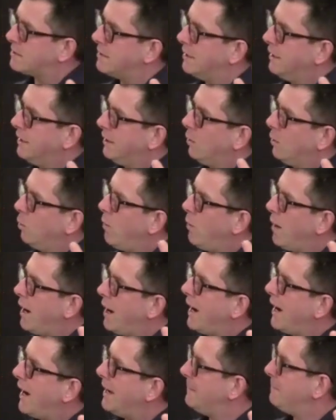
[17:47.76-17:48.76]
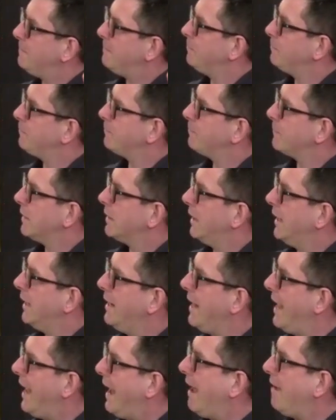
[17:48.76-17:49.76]
where in
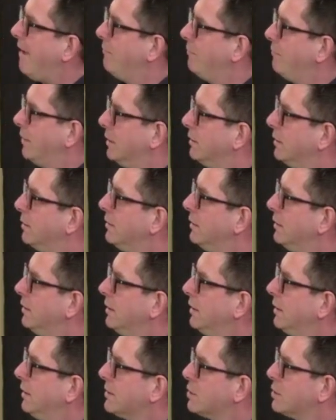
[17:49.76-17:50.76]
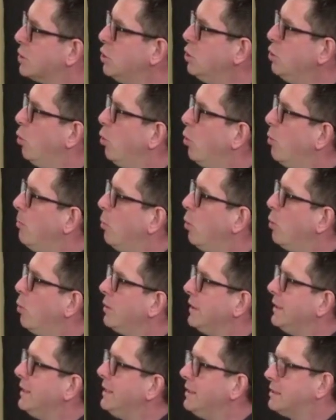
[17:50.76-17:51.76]
heaven there's no more
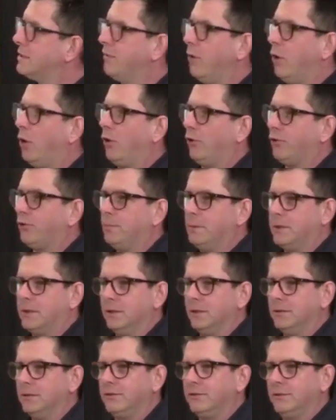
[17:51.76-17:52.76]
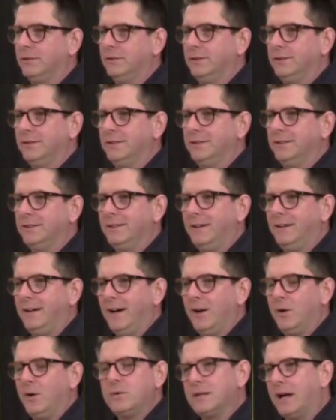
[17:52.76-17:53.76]
needs for hospitals? I
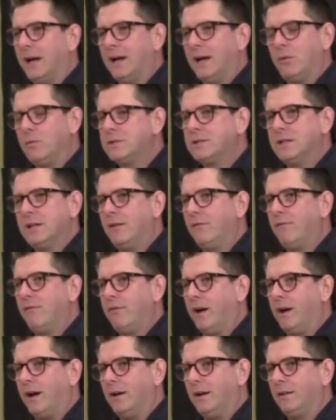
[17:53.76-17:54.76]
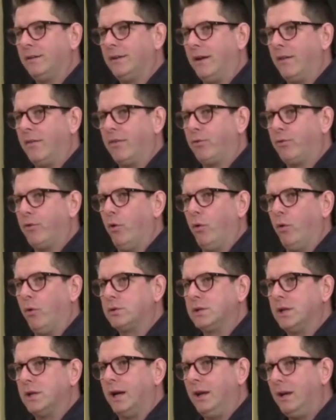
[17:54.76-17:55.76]
always love that thought.
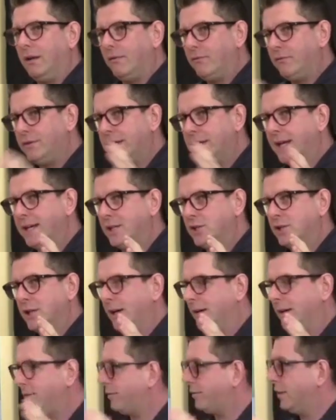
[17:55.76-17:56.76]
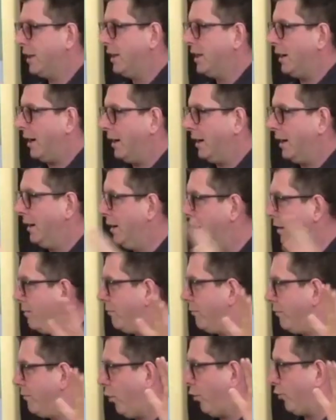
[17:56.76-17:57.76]
I love the NHS. I
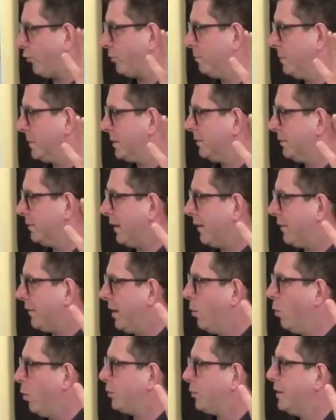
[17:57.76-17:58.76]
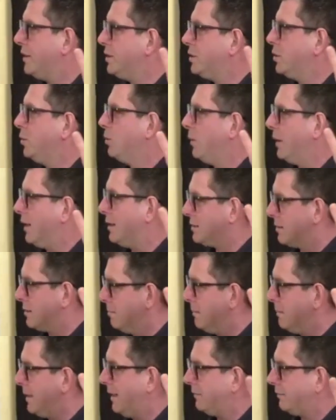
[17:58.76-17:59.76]
love hospitals. I think what they do is
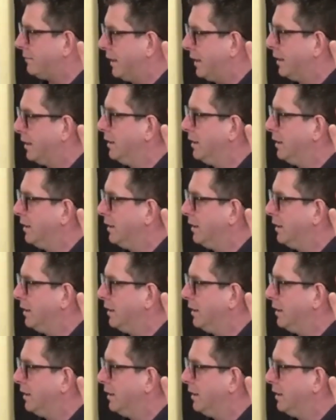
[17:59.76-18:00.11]
amazing.